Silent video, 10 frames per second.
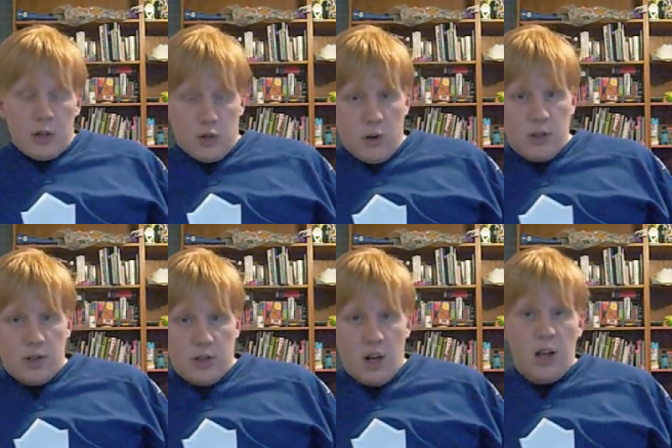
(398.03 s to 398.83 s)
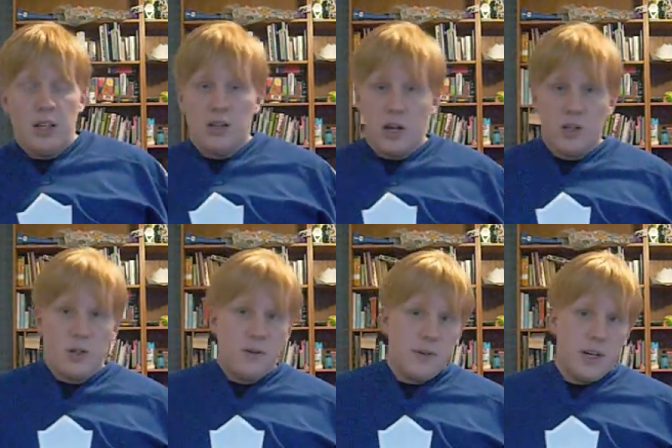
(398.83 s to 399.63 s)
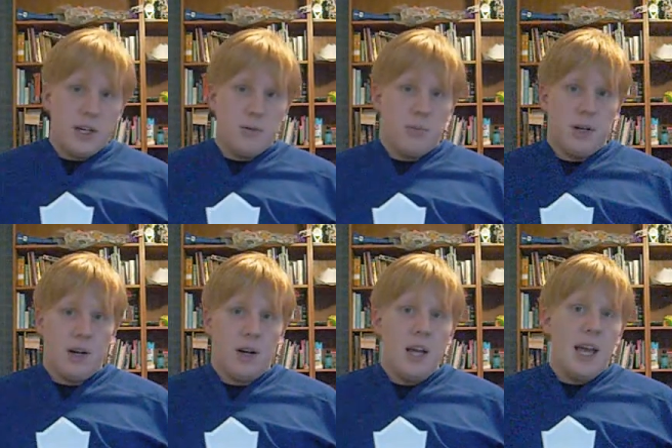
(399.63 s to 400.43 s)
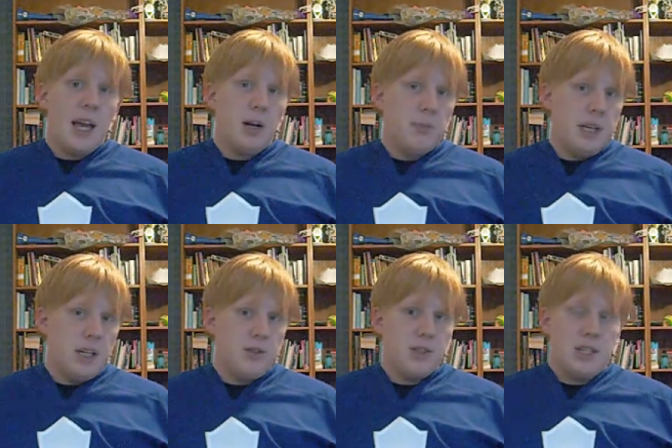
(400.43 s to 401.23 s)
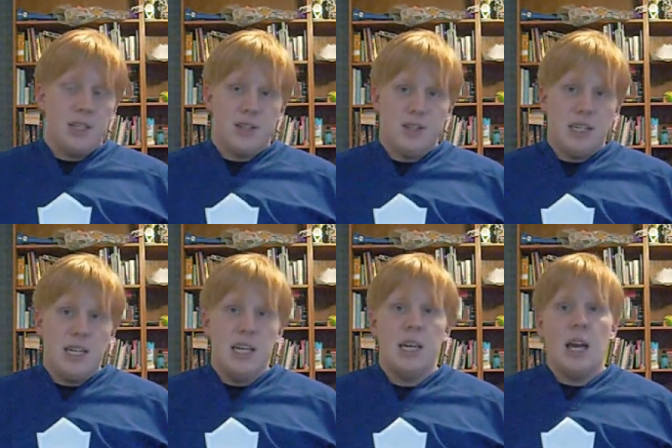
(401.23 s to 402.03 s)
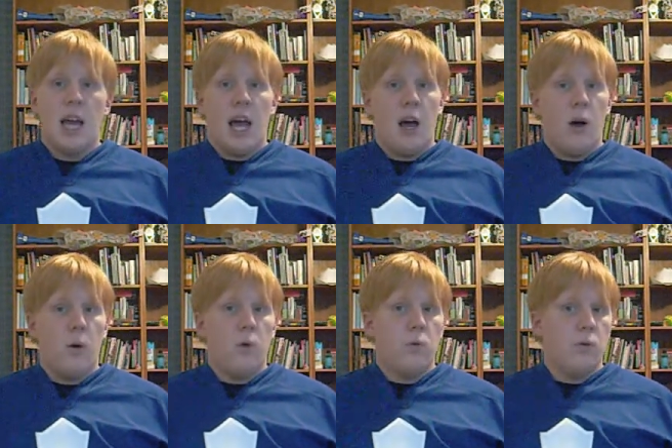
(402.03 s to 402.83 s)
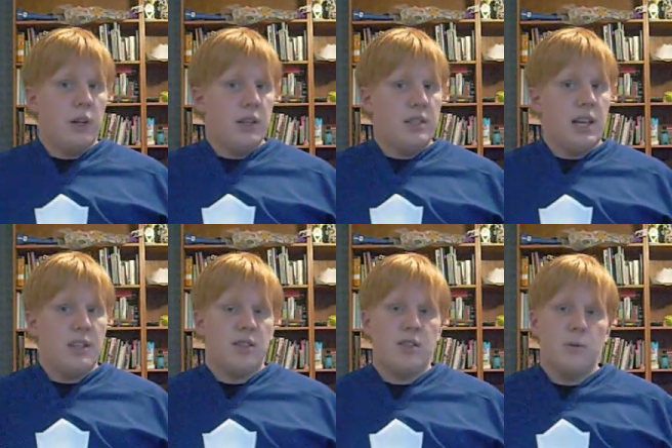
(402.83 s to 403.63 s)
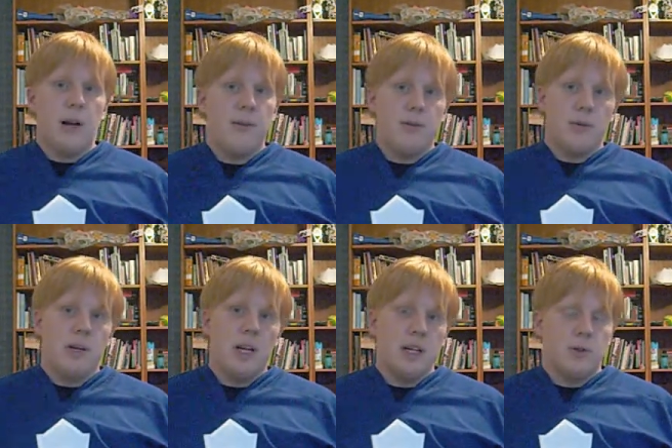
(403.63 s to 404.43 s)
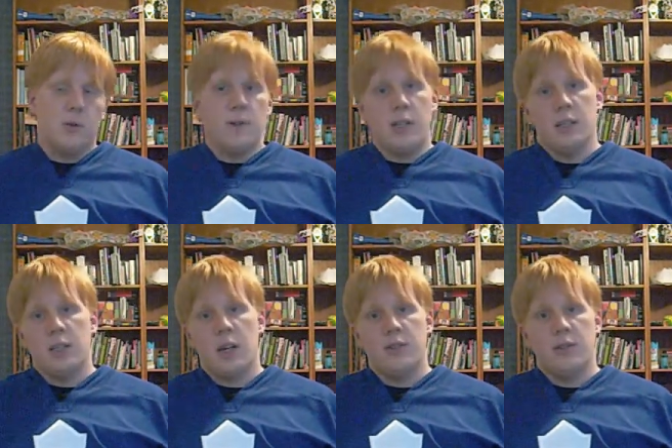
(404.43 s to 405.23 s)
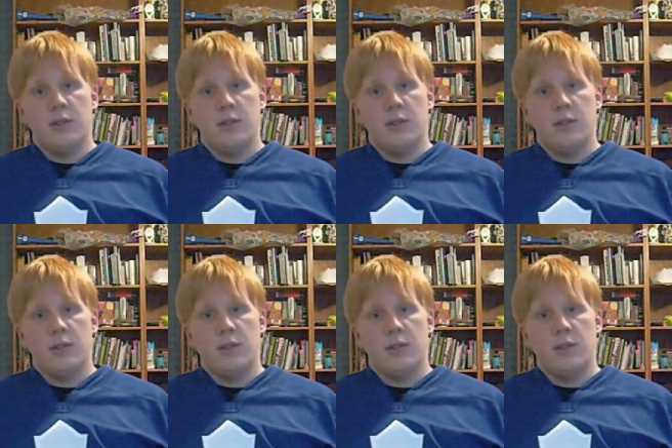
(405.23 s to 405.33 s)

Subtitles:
Jordan Staal is also a very good player, and it'll be interesting to see how intense their rivalry gets over the entire